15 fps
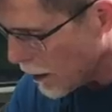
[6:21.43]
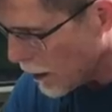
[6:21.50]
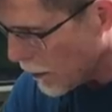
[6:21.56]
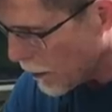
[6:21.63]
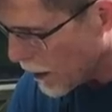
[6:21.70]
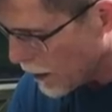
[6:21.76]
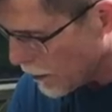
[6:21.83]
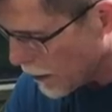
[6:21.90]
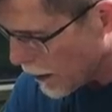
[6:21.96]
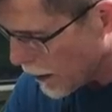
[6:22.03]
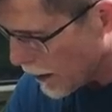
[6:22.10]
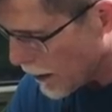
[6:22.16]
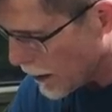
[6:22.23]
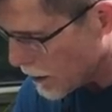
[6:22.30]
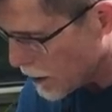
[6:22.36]
up here
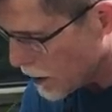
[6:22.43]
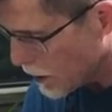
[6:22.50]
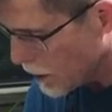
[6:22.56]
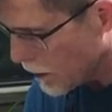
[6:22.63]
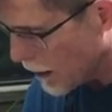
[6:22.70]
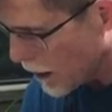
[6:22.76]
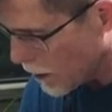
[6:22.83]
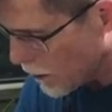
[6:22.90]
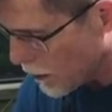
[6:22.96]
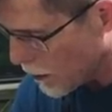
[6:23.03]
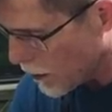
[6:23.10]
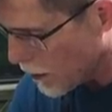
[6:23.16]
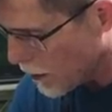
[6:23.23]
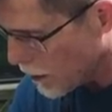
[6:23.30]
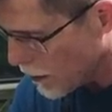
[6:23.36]
to add to our